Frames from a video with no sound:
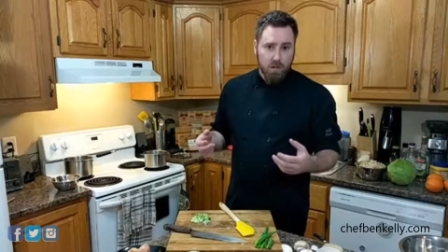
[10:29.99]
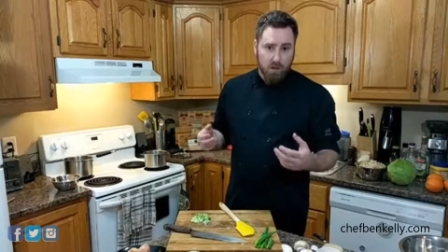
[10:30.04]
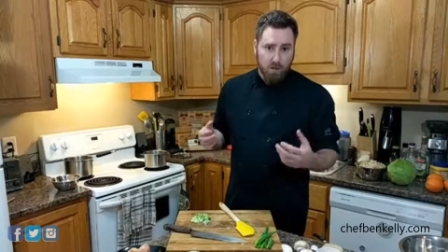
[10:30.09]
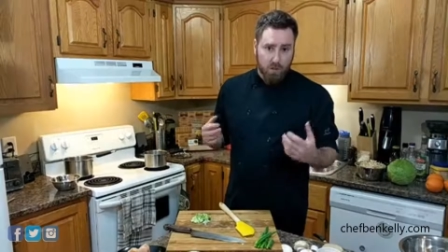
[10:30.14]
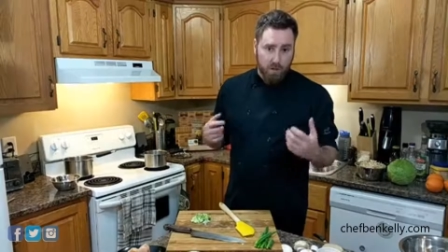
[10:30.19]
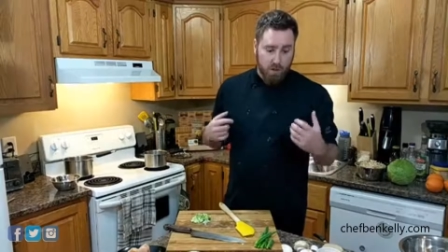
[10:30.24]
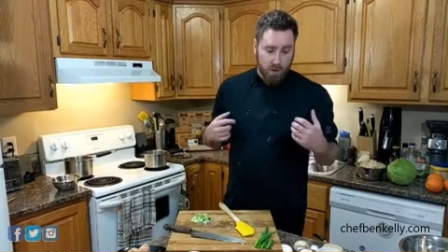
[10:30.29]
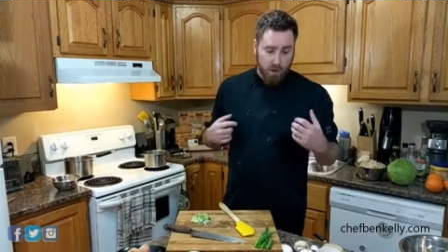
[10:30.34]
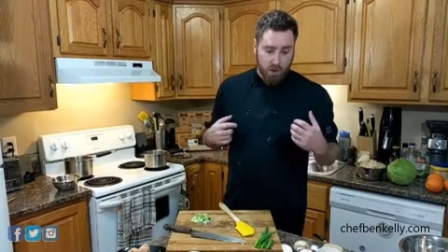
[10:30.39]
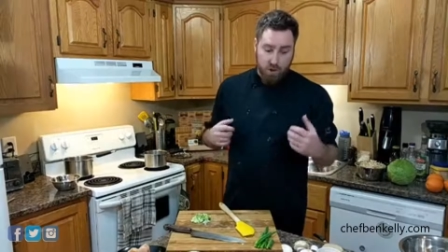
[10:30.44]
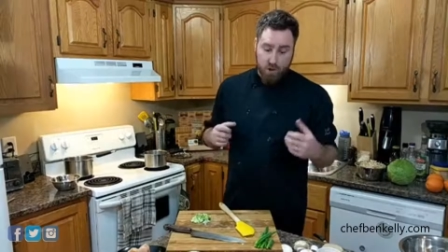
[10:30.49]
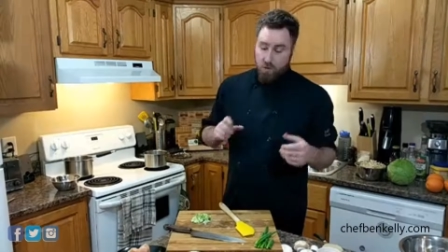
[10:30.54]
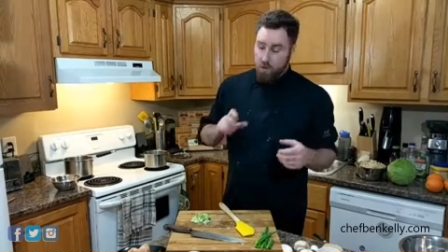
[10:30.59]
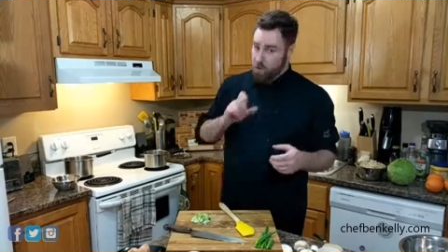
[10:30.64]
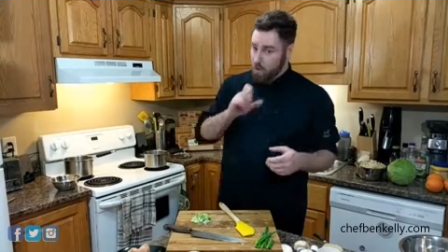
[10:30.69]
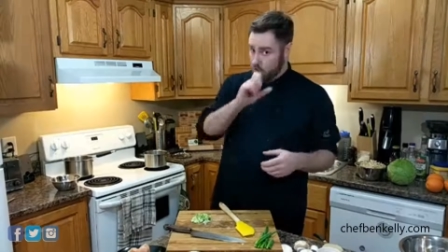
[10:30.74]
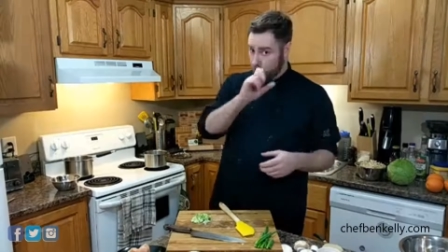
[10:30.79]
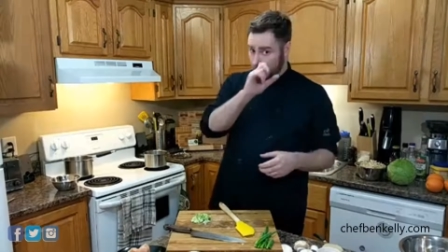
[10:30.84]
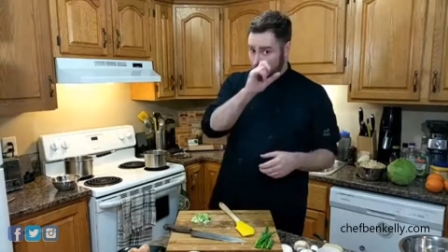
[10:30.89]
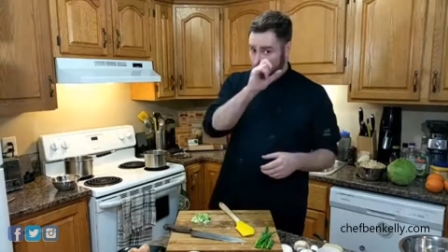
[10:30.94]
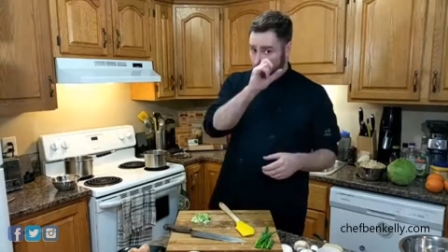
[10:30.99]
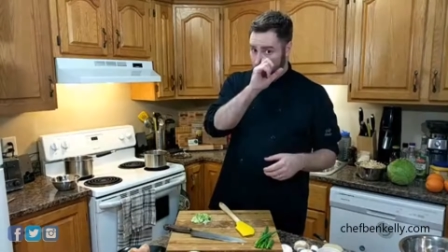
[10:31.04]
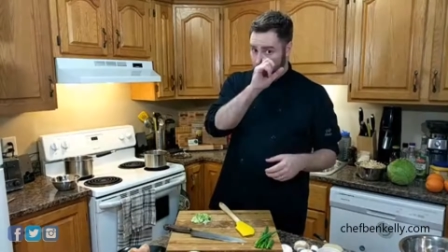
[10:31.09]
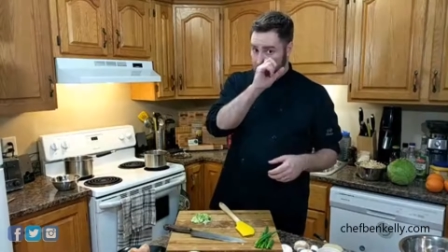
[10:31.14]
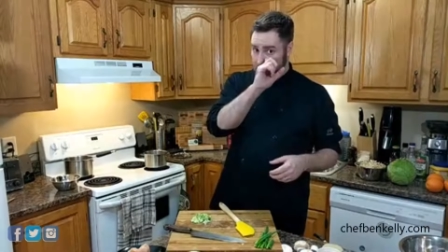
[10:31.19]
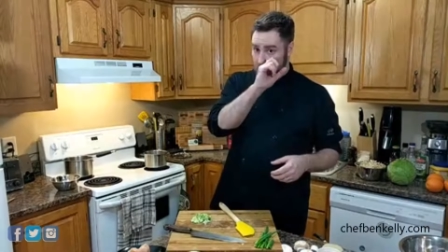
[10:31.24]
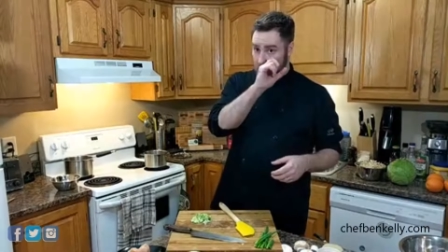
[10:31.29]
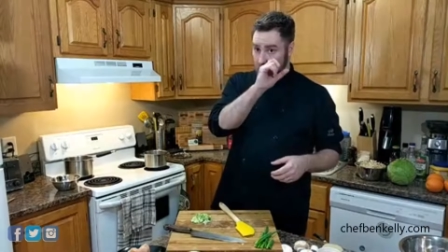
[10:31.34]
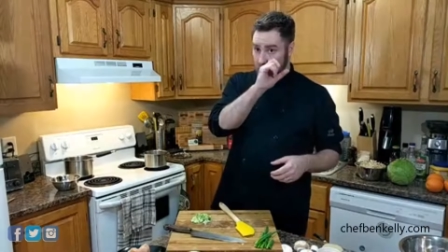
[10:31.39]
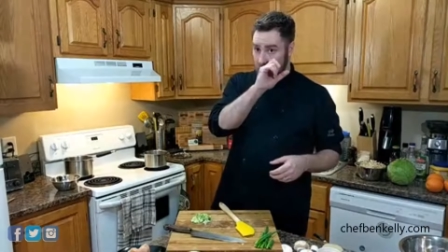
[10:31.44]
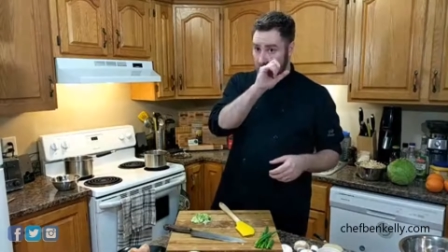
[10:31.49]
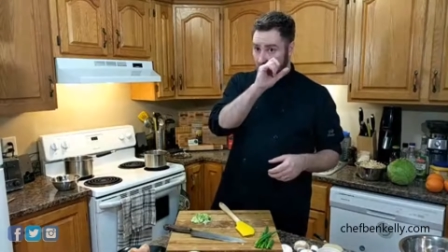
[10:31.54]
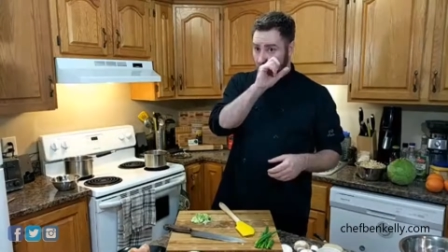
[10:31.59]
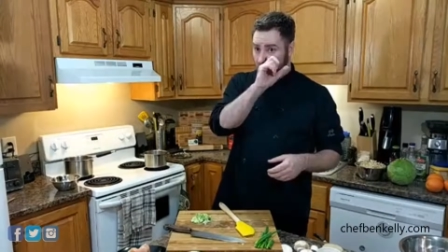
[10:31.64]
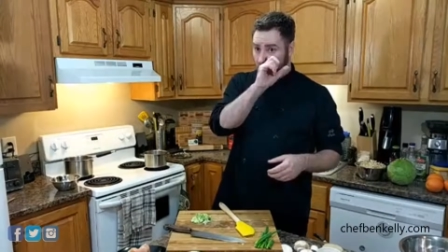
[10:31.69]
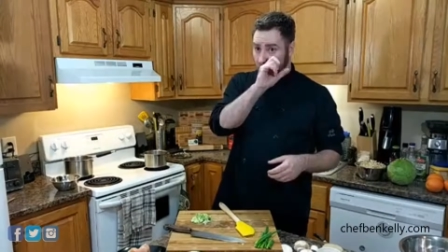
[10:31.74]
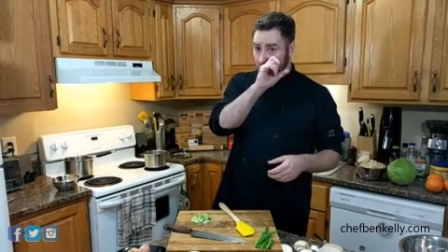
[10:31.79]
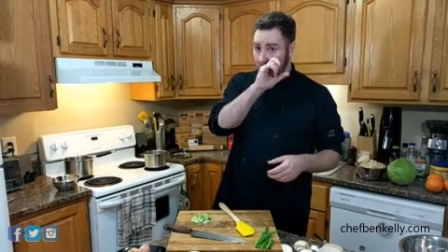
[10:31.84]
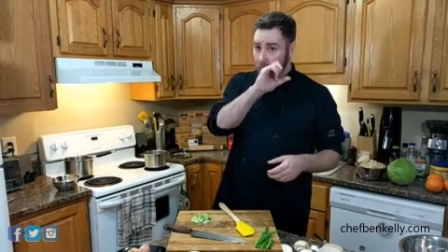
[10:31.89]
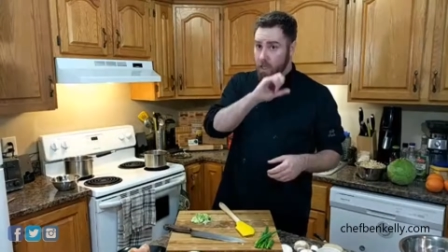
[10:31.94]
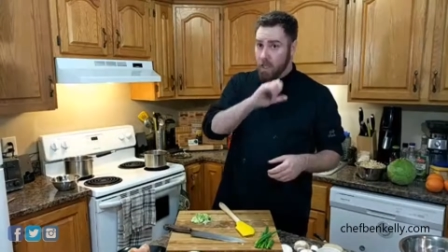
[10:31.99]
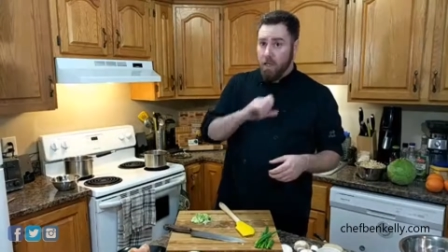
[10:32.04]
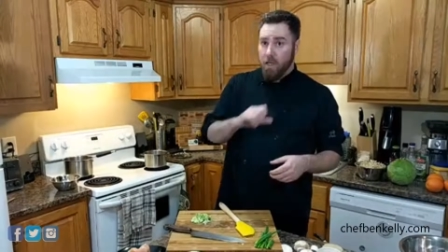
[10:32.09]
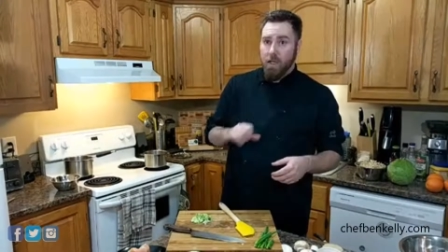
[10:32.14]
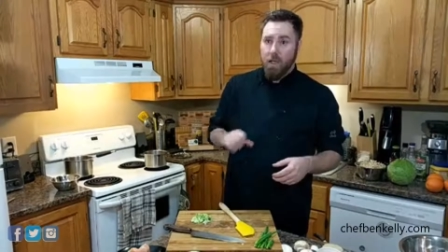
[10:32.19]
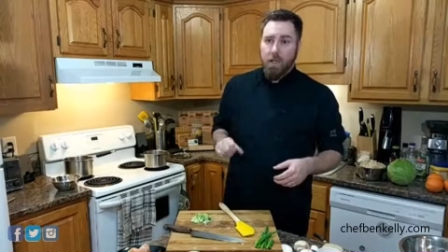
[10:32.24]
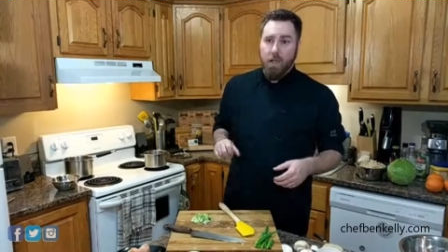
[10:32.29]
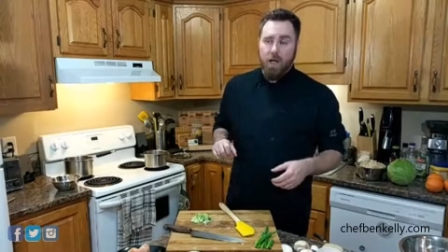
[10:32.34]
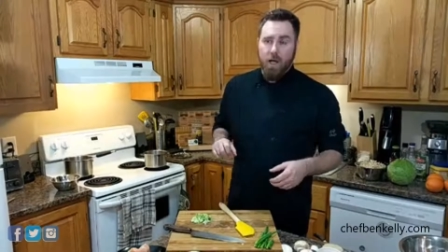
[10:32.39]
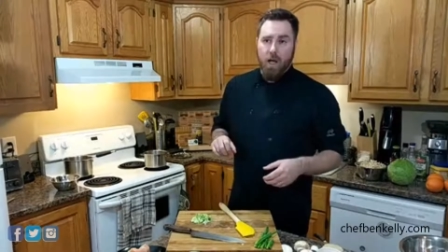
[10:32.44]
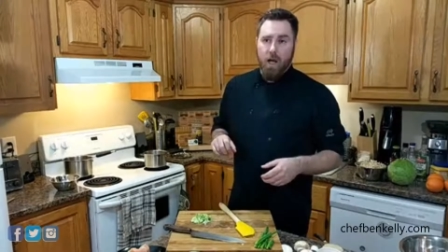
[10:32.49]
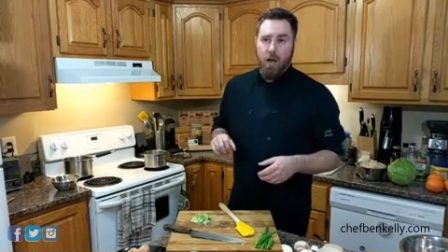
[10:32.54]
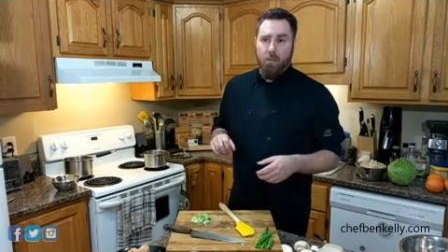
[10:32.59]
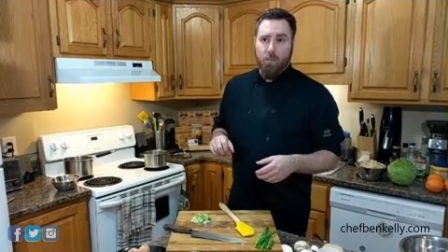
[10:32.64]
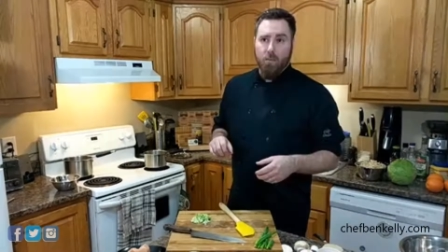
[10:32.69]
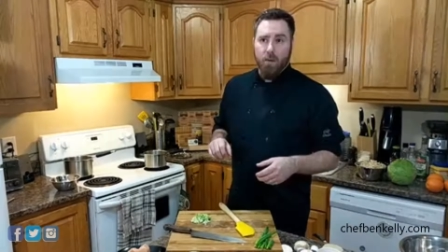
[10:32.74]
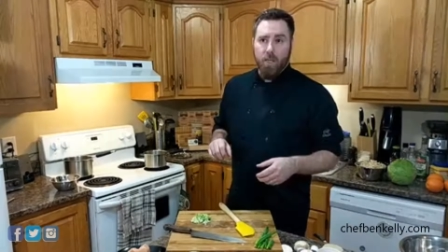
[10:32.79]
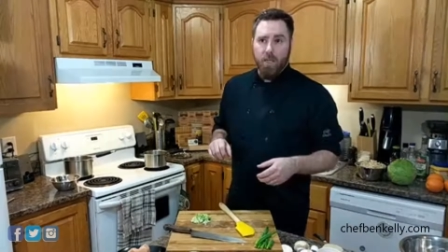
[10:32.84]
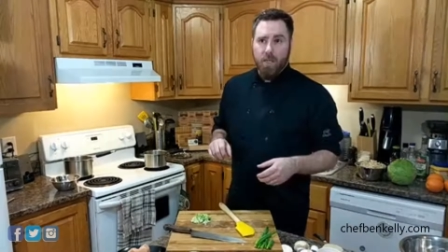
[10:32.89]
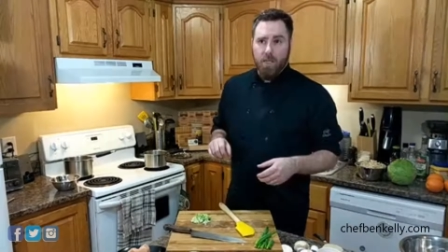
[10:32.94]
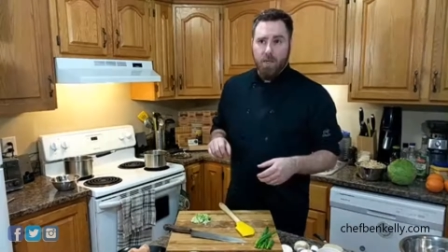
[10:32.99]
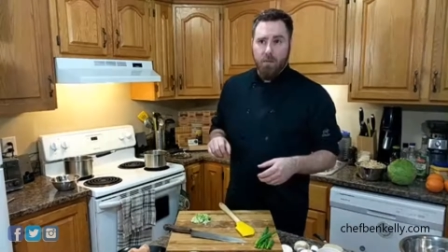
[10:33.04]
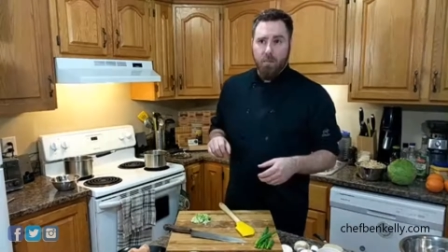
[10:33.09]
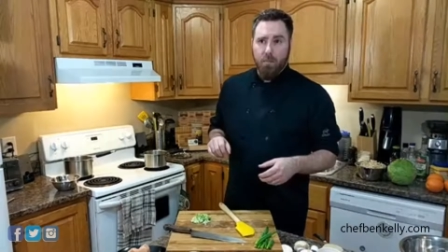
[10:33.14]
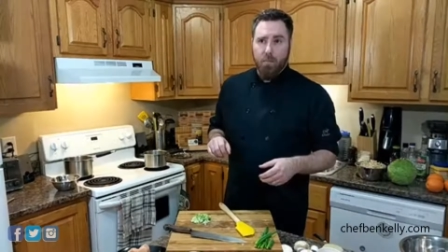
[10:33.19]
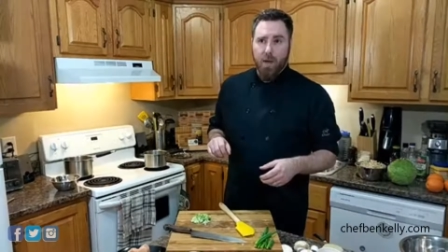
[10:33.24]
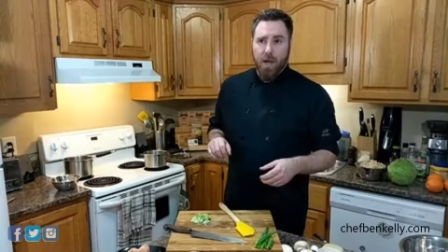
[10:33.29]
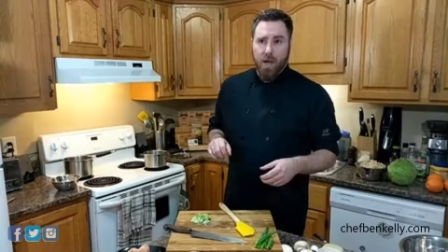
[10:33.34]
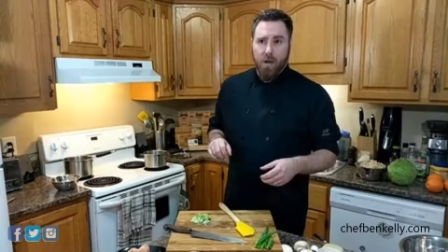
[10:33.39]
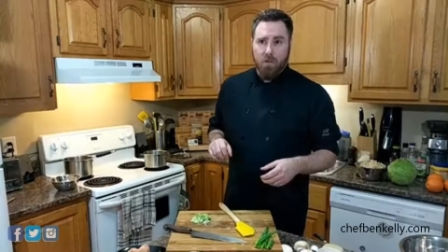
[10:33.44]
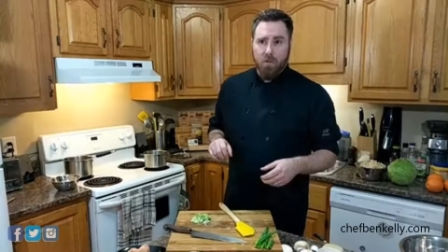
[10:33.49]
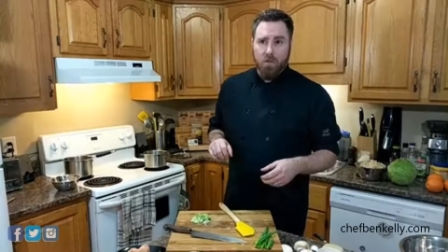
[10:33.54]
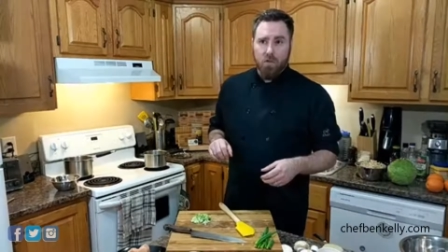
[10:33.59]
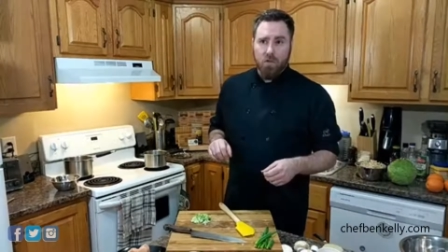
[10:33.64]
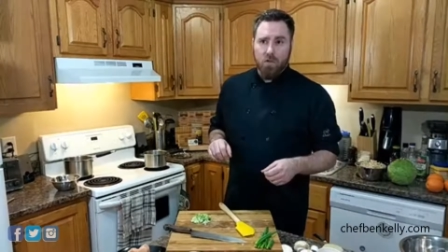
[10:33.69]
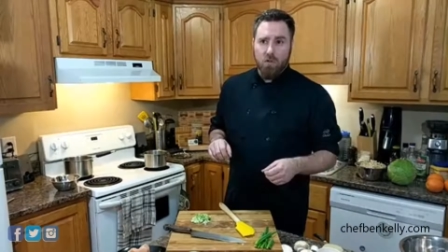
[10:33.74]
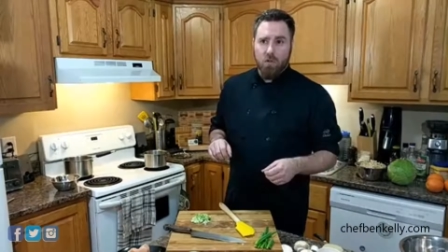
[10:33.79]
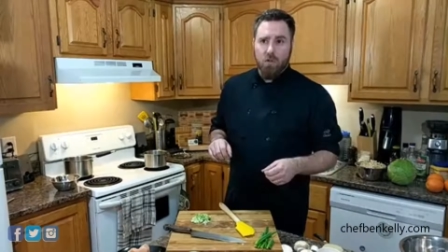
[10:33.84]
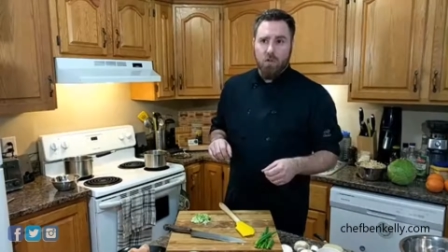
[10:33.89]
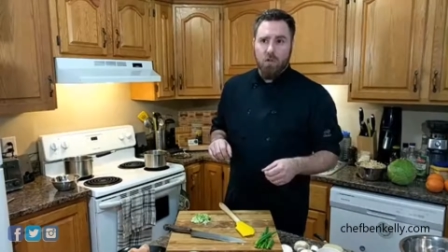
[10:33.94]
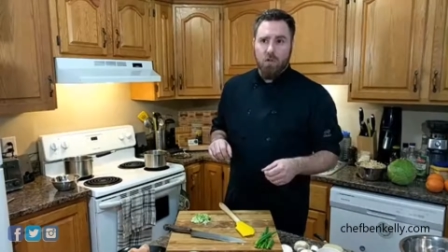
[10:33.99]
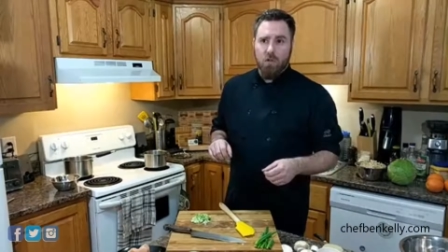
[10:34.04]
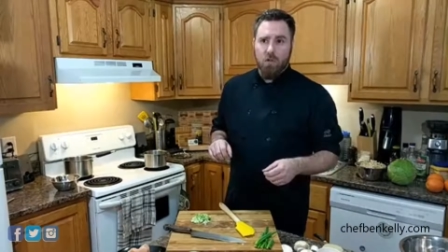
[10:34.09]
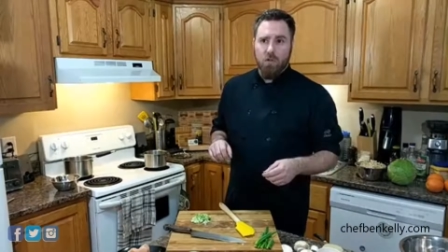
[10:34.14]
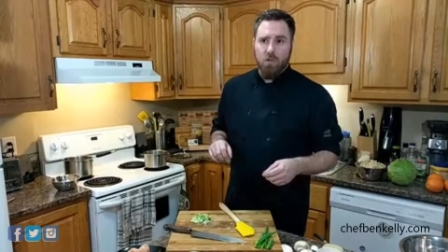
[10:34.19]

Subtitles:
So we got to juice some oranges as well. We need about